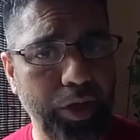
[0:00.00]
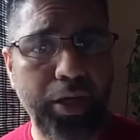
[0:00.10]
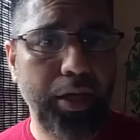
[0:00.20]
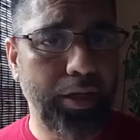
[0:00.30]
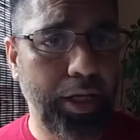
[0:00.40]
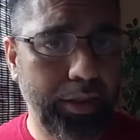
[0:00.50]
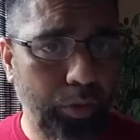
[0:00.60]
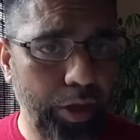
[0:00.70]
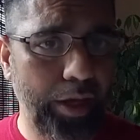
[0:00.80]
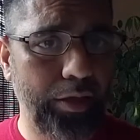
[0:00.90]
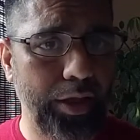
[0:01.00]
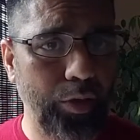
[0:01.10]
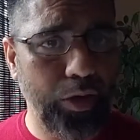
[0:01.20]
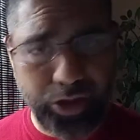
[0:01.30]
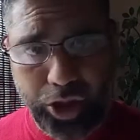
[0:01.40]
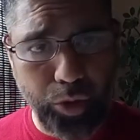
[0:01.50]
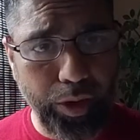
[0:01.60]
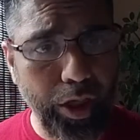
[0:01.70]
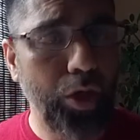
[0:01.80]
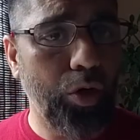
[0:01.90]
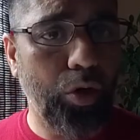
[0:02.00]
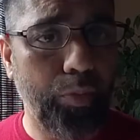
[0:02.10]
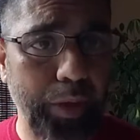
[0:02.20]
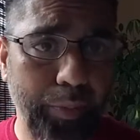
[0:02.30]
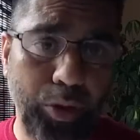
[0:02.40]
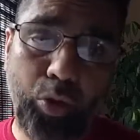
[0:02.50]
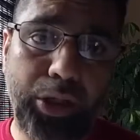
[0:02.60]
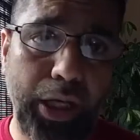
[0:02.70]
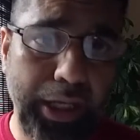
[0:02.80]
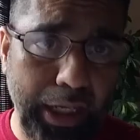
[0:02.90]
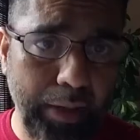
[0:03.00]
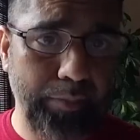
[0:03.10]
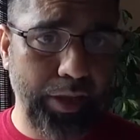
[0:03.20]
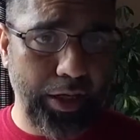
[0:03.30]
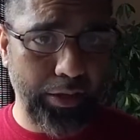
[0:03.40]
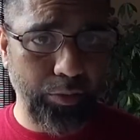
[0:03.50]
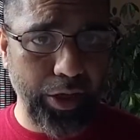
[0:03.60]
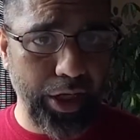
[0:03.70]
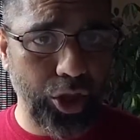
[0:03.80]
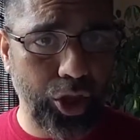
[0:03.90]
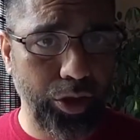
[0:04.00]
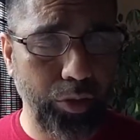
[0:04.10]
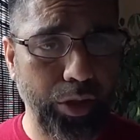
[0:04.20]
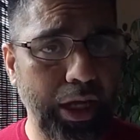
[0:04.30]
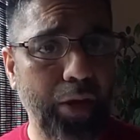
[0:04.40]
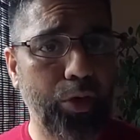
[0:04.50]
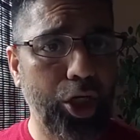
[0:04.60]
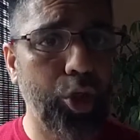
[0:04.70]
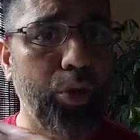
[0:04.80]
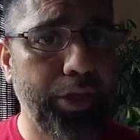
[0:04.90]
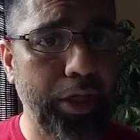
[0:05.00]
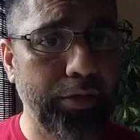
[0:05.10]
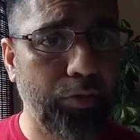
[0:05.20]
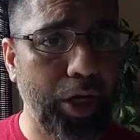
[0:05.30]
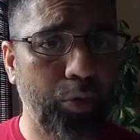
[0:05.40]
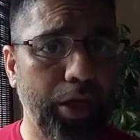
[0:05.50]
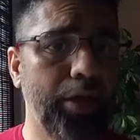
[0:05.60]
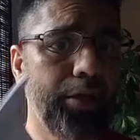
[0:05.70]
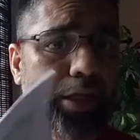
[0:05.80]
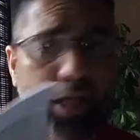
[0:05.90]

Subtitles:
way, not the way he wants to do it, or people who are telling him that the way he should do it. I want to do things the right way, the